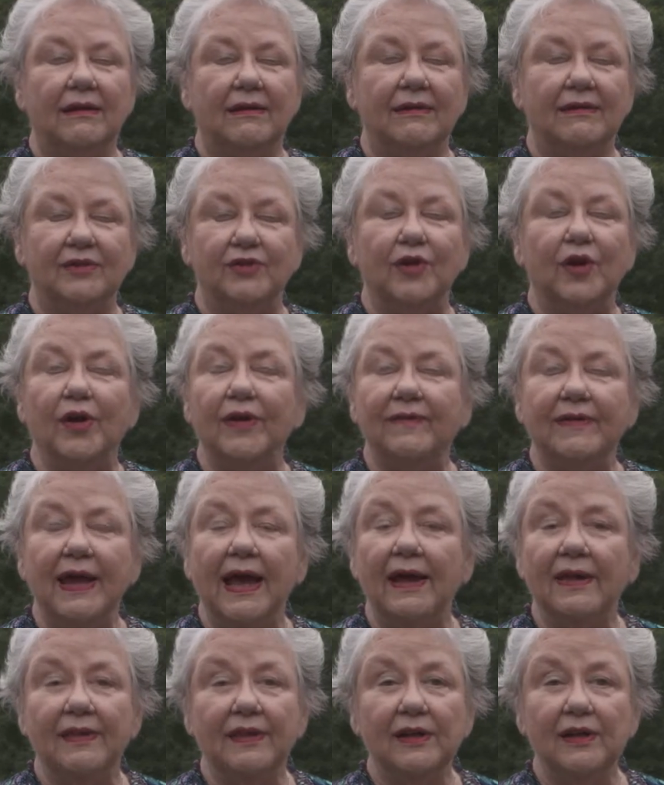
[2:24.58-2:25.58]
served
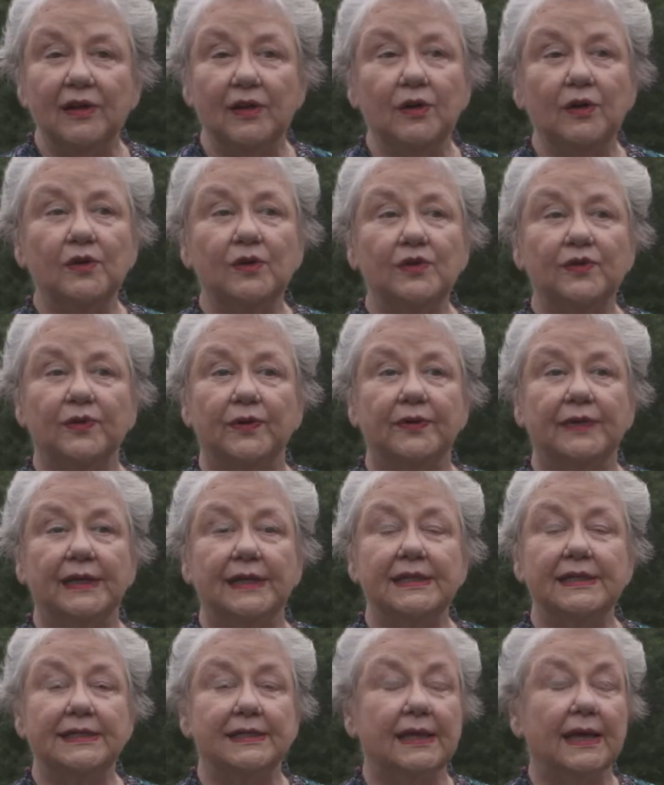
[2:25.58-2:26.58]
out their
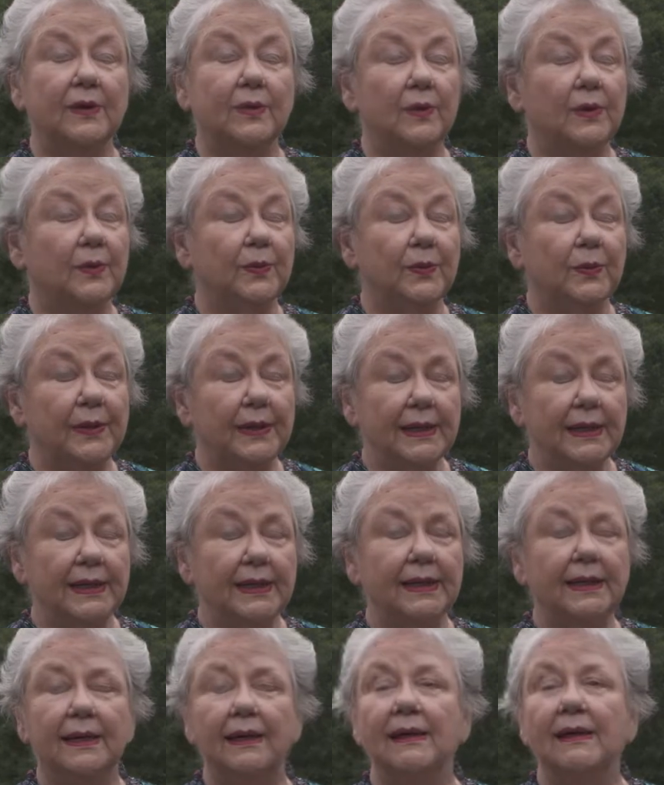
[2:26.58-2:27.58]
usefulness, they were
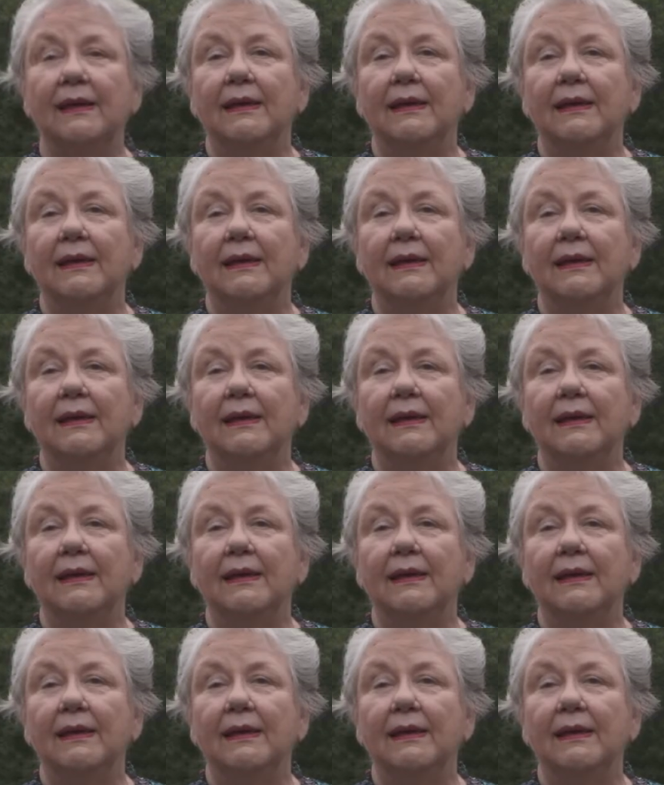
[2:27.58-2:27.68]
really